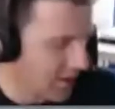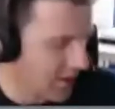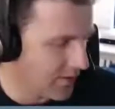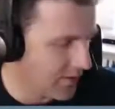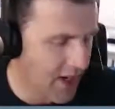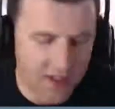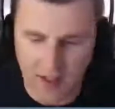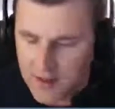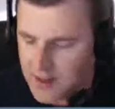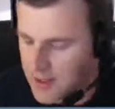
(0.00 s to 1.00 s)
of 10
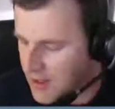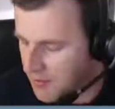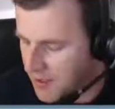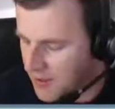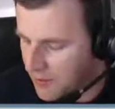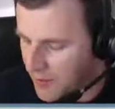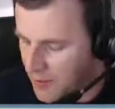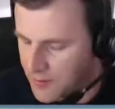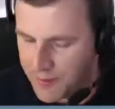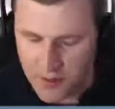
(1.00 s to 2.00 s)
years since they made their
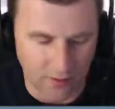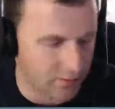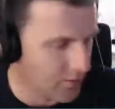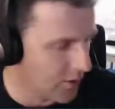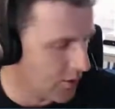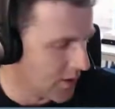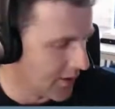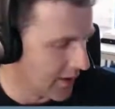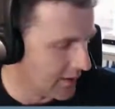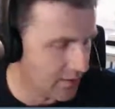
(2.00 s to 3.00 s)
first phone or
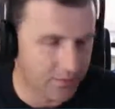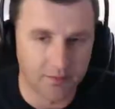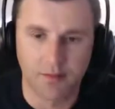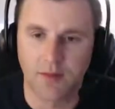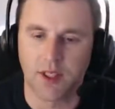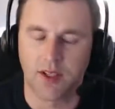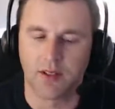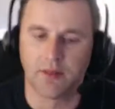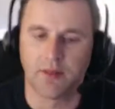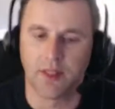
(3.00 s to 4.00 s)
something. So, yeah.